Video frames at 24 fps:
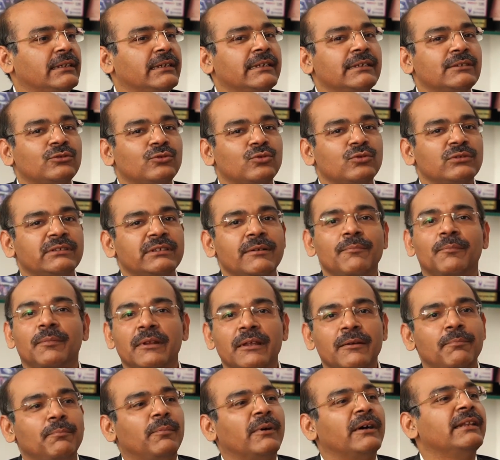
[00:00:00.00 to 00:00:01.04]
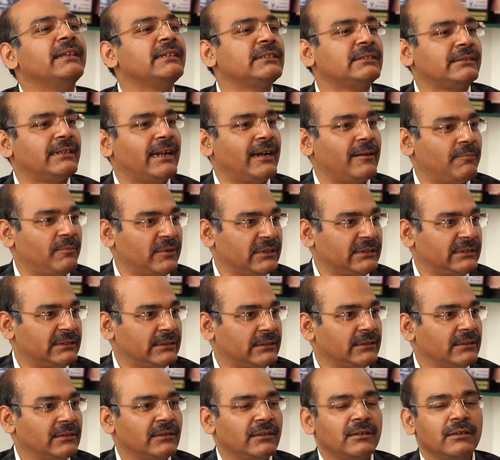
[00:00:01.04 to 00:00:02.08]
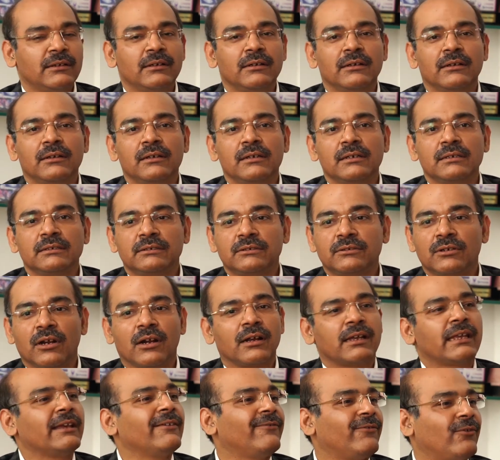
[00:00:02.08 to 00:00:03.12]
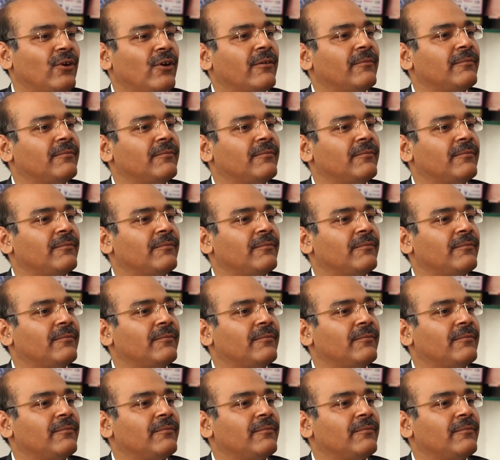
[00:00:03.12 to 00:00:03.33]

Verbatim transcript: is to simply punish that person, struck him